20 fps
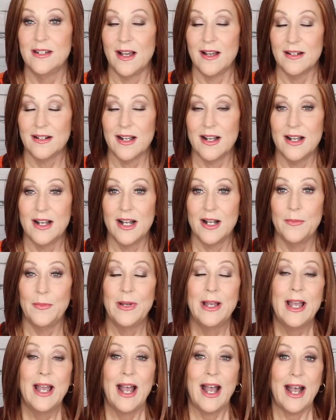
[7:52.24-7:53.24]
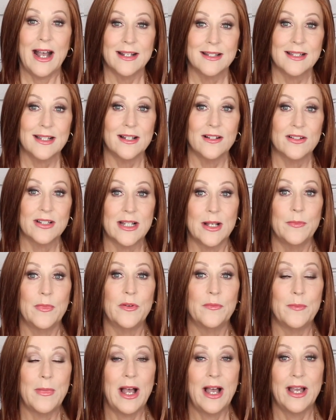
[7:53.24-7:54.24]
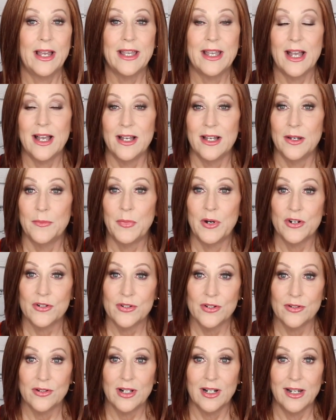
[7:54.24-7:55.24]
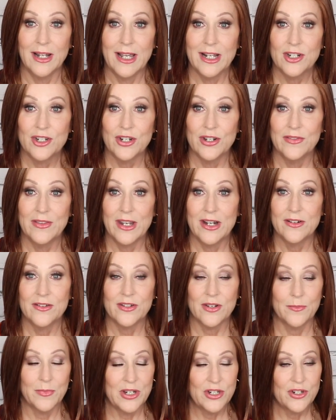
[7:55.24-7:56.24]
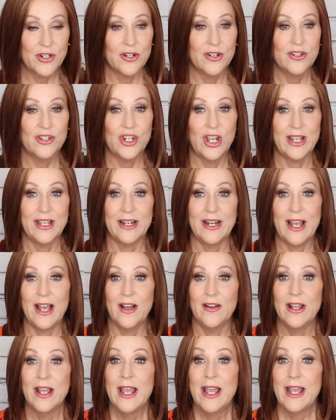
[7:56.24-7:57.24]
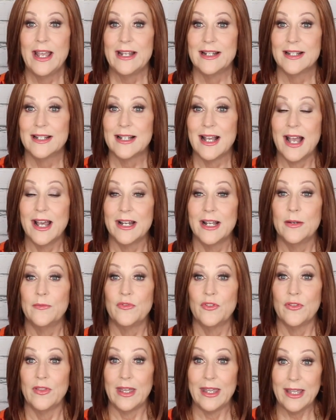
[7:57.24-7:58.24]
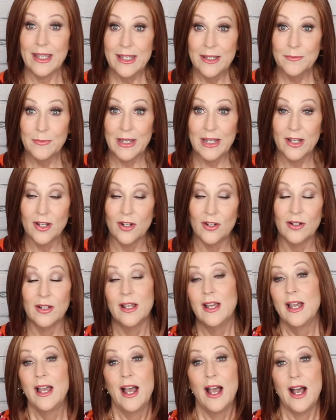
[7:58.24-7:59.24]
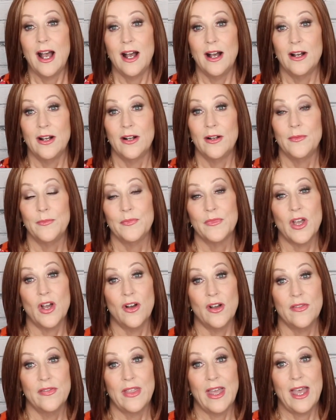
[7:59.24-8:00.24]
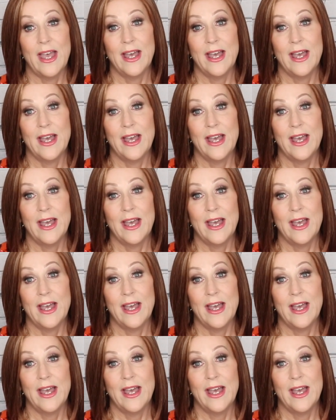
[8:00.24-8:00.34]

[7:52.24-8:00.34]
Com. I sell some of my uh, personal collection there, so be sure to check it out and sign up for the email um, on